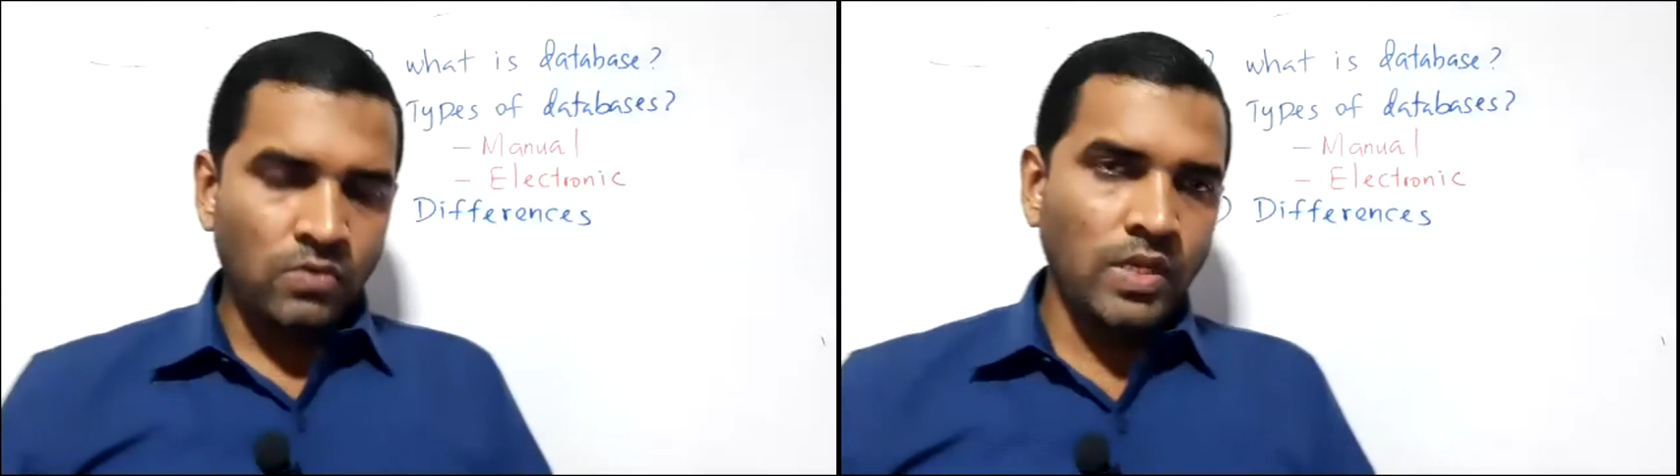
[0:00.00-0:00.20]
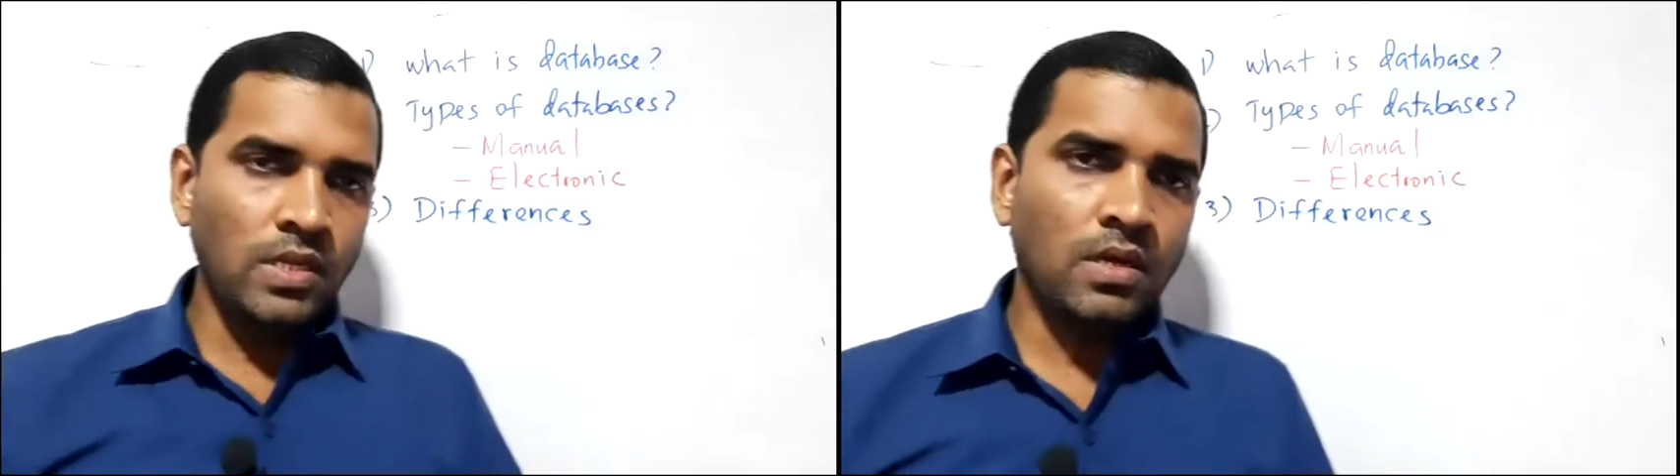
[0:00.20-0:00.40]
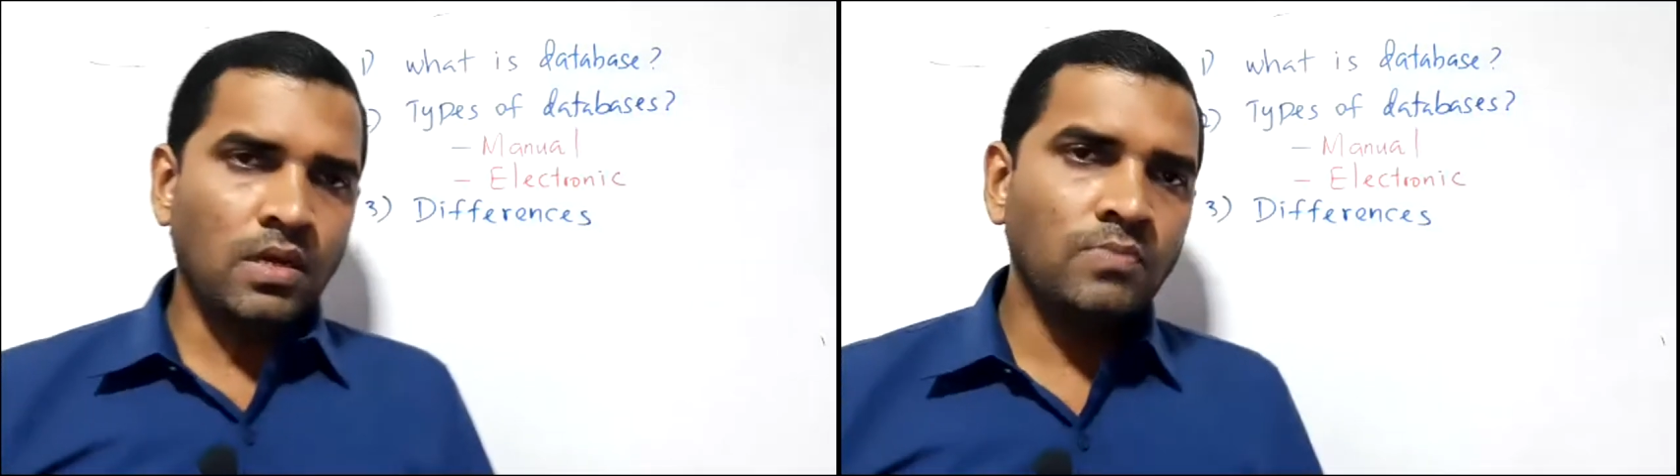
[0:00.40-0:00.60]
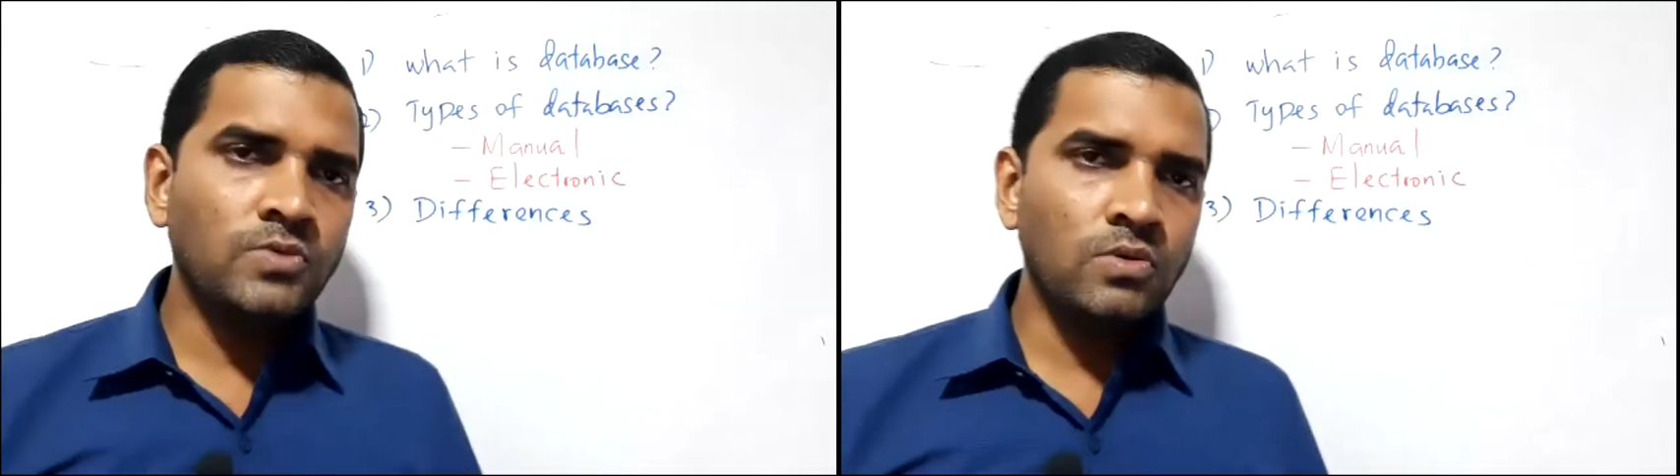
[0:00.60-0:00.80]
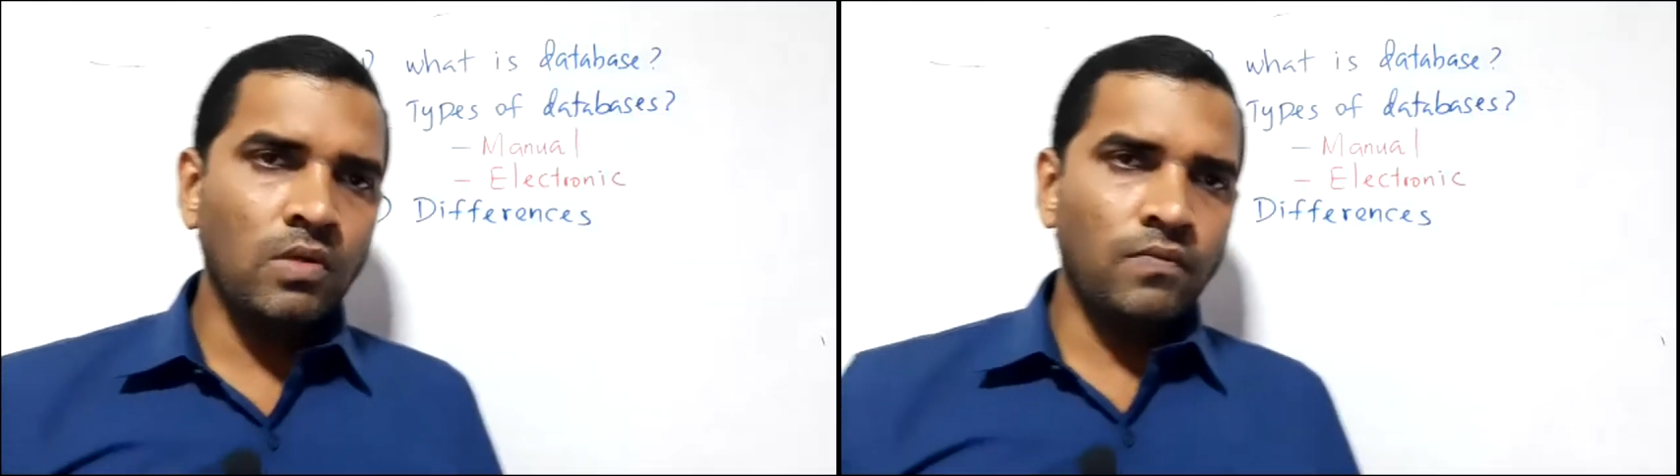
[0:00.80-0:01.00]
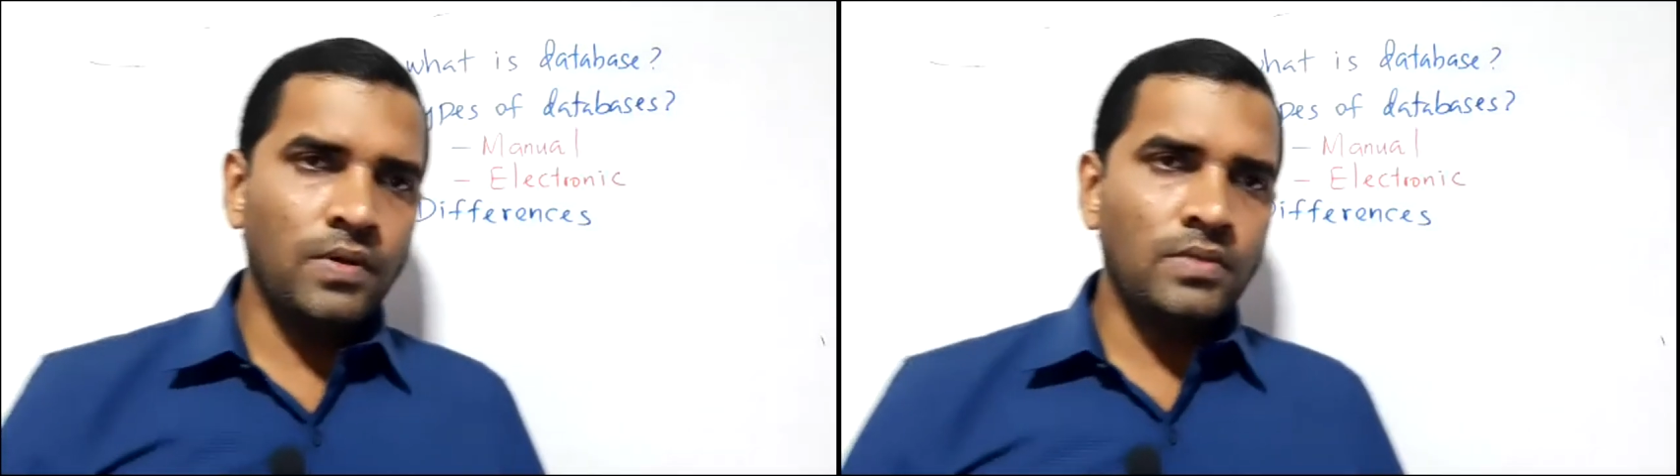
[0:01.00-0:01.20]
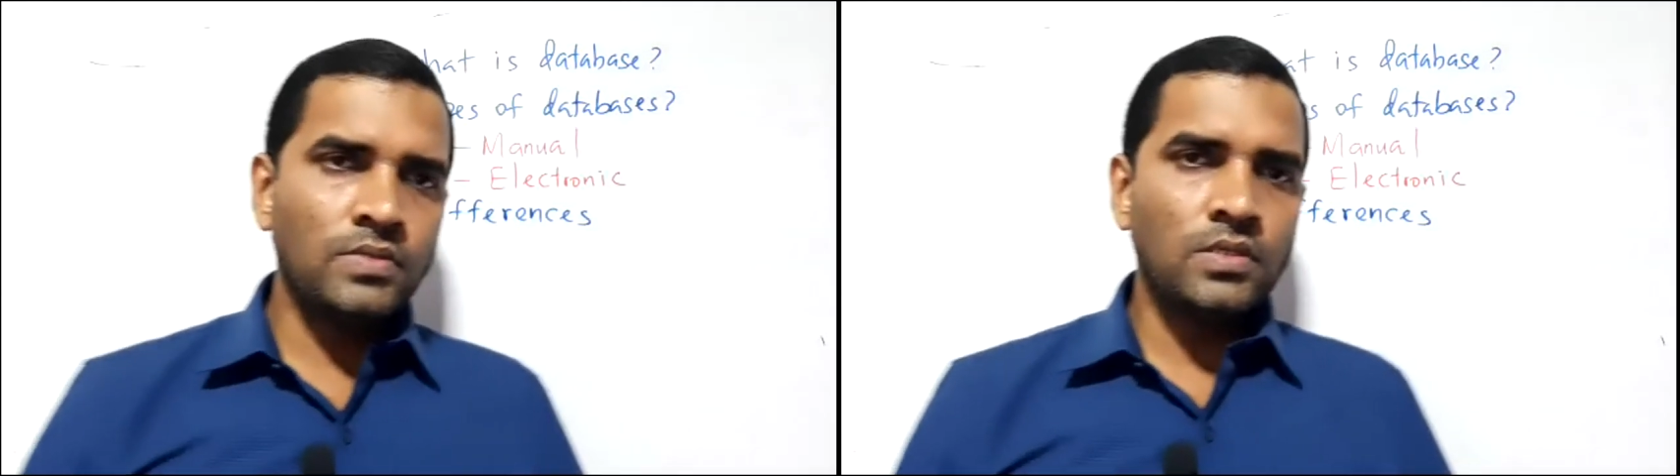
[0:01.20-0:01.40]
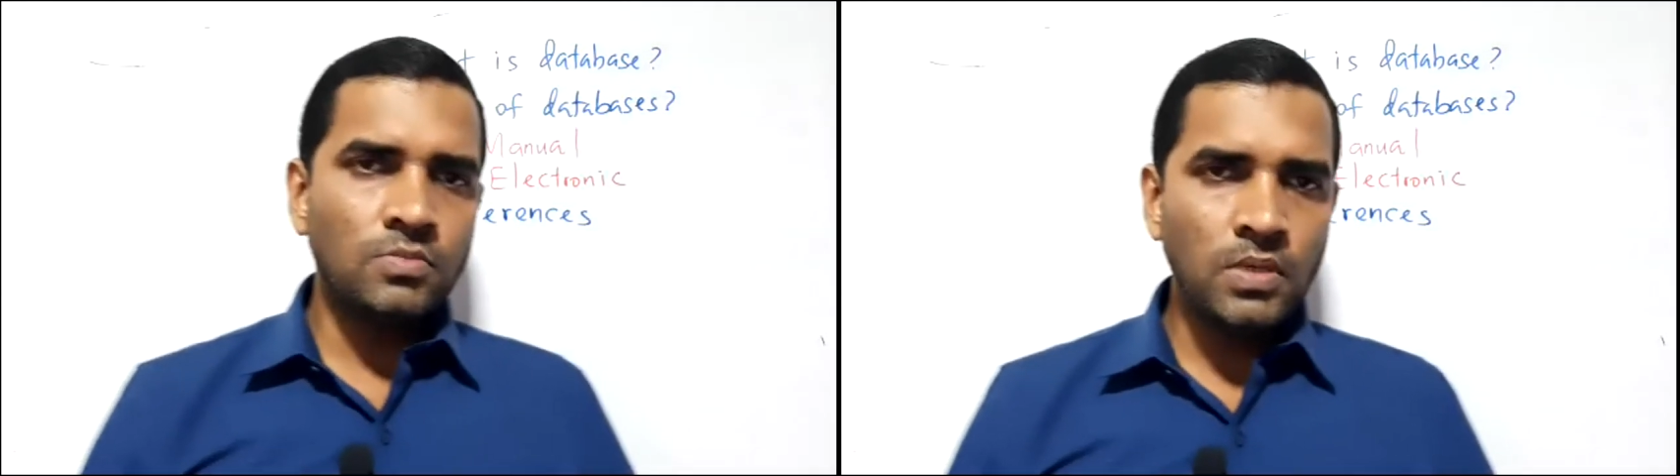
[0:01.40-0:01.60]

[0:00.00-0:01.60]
when it comes to differences